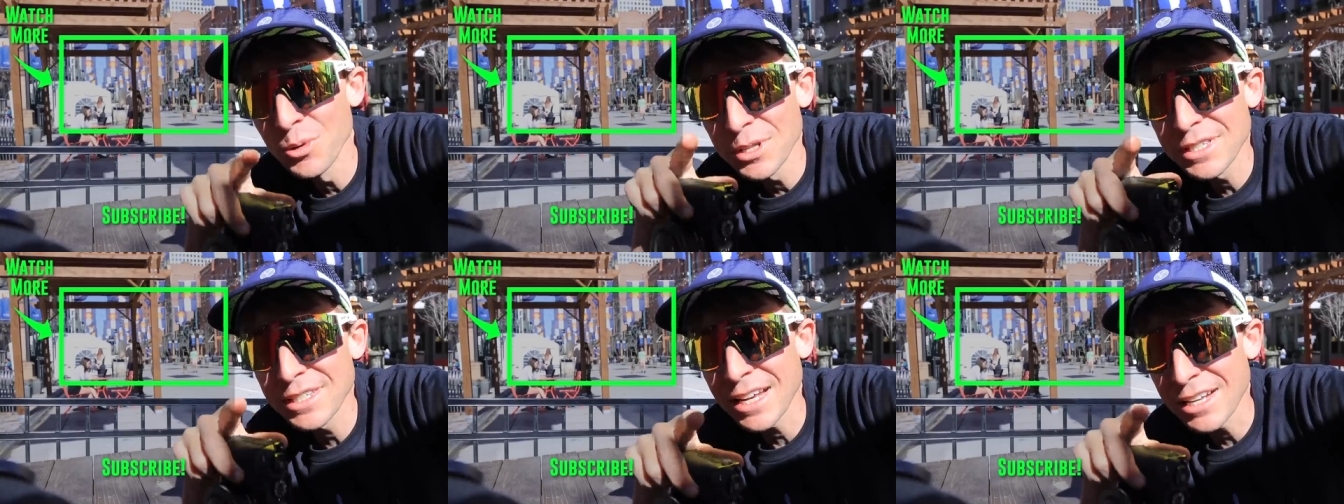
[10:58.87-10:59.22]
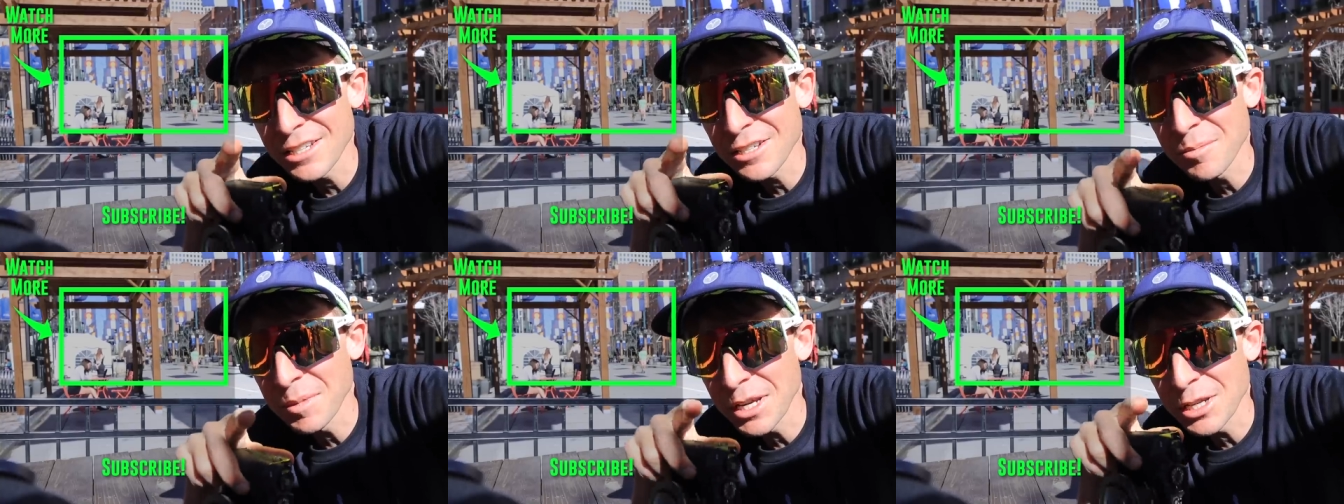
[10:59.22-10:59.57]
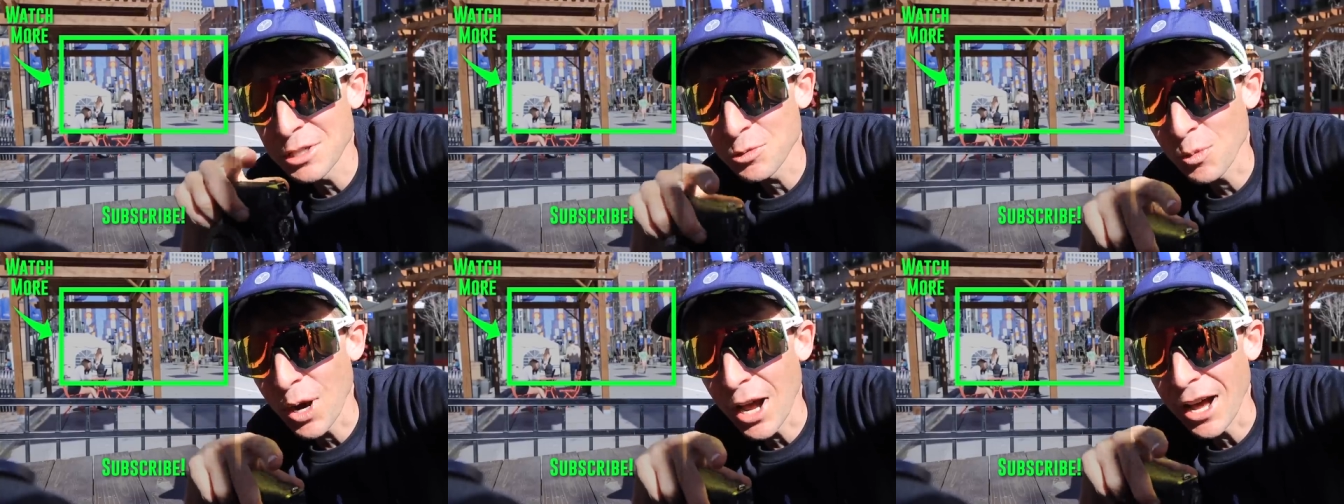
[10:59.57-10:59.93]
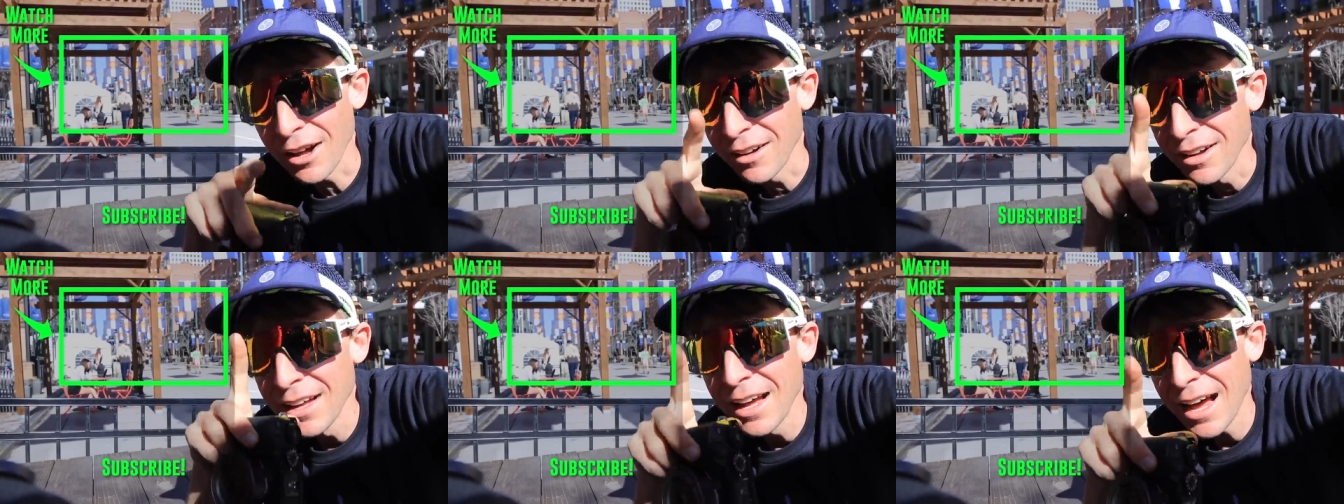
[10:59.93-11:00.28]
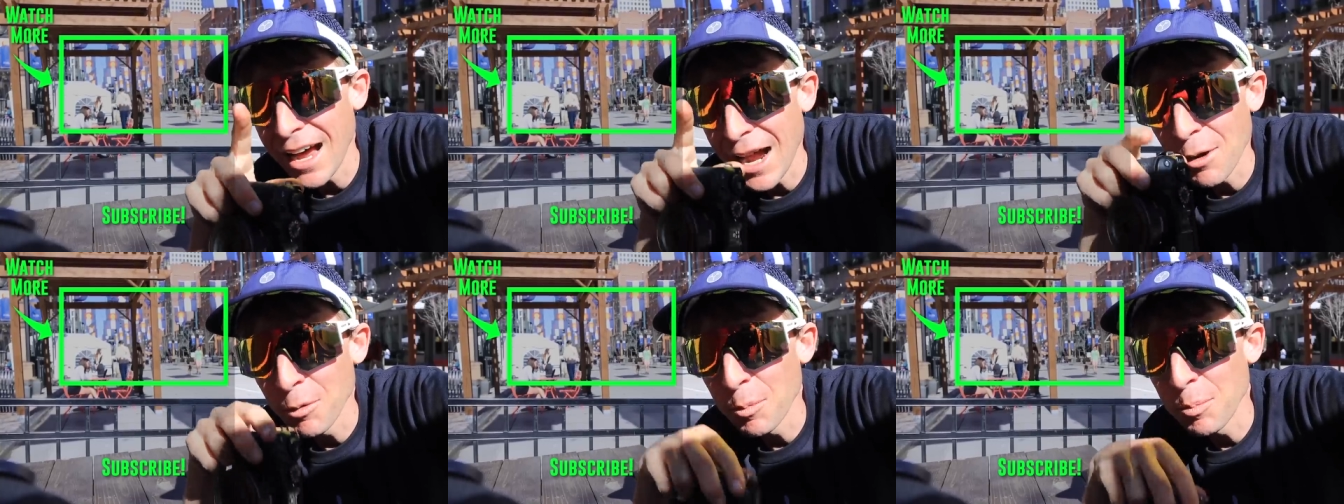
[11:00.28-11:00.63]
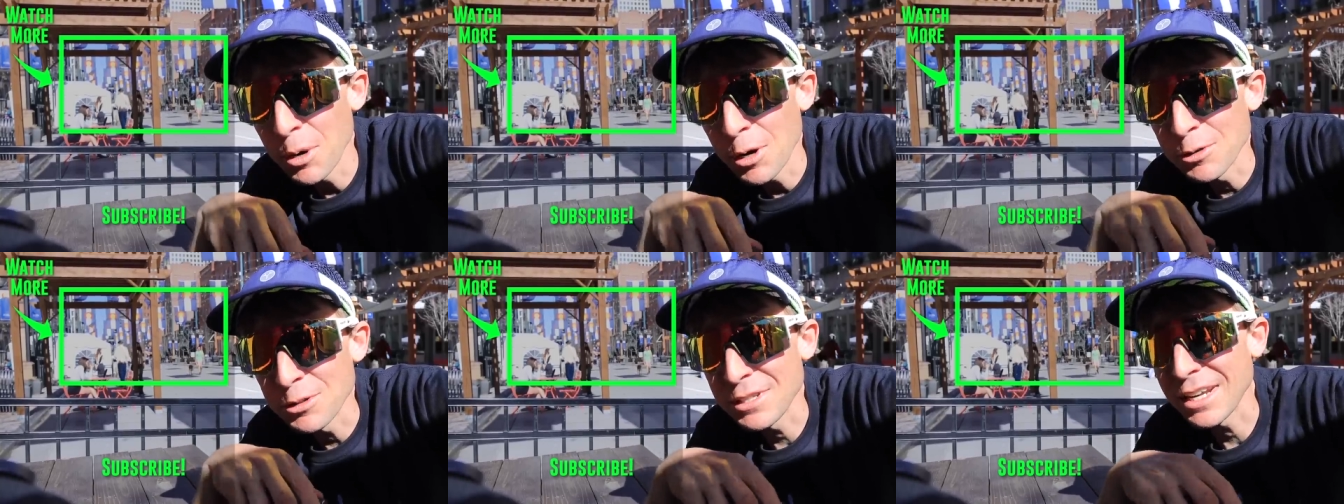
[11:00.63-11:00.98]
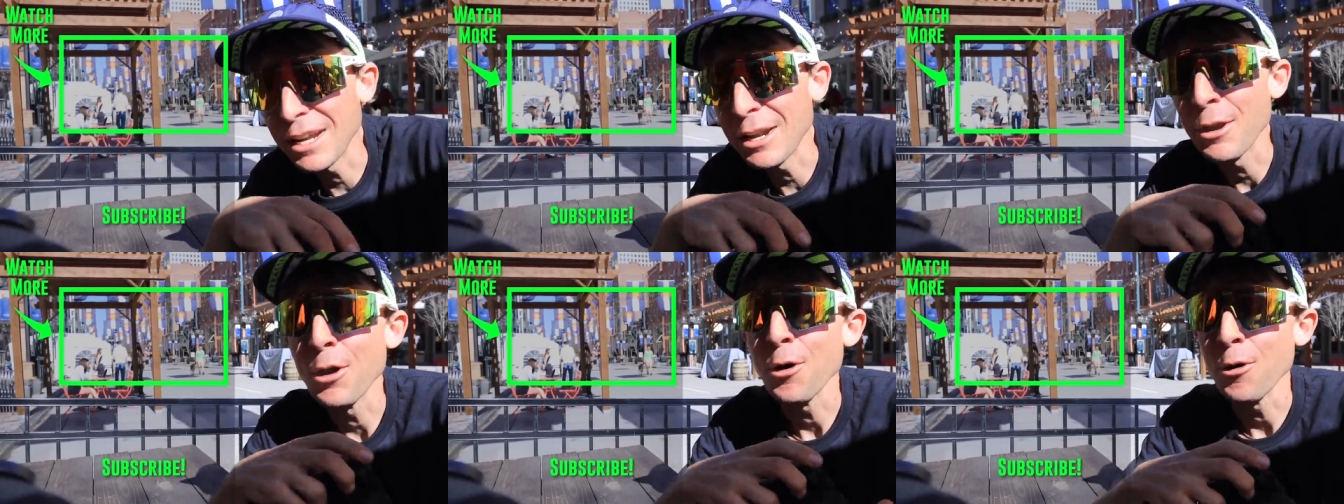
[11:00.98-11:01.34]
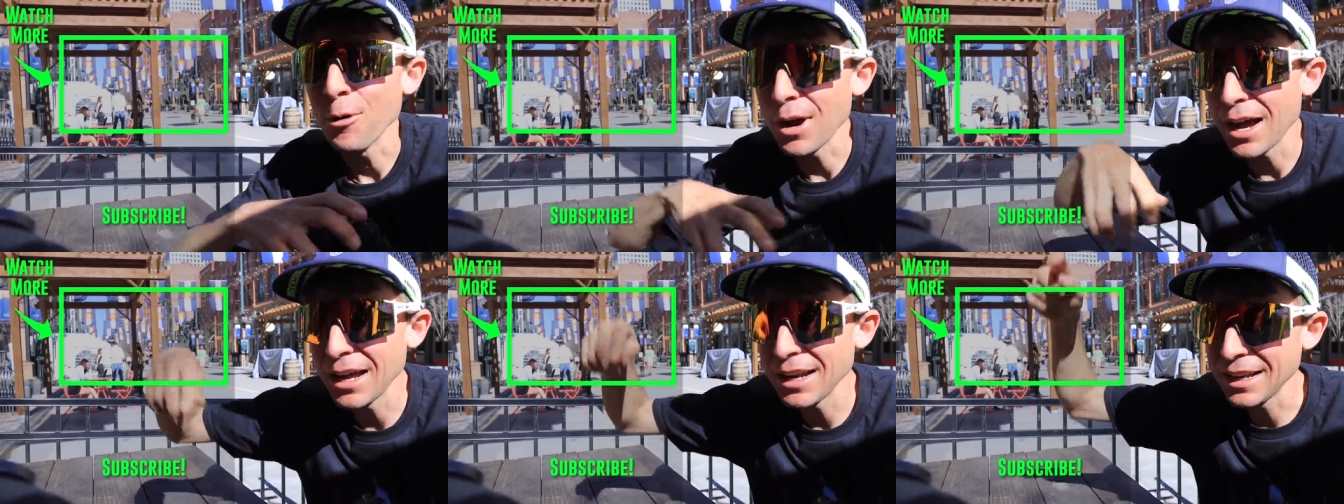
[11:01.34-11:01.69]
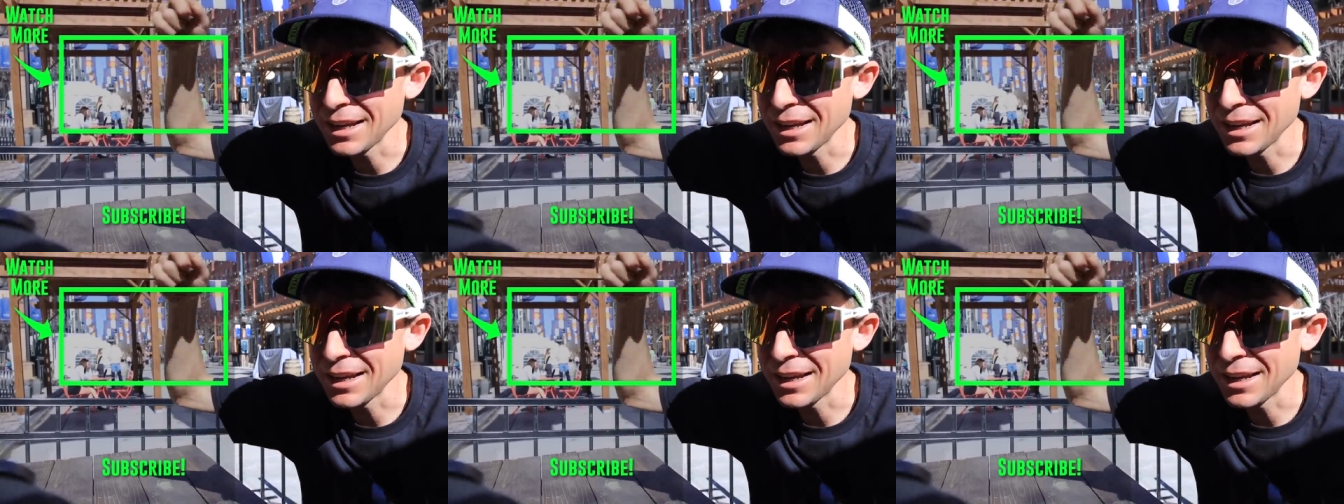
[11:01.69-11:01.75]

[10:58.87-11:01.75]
was sent to me as well. I will post it right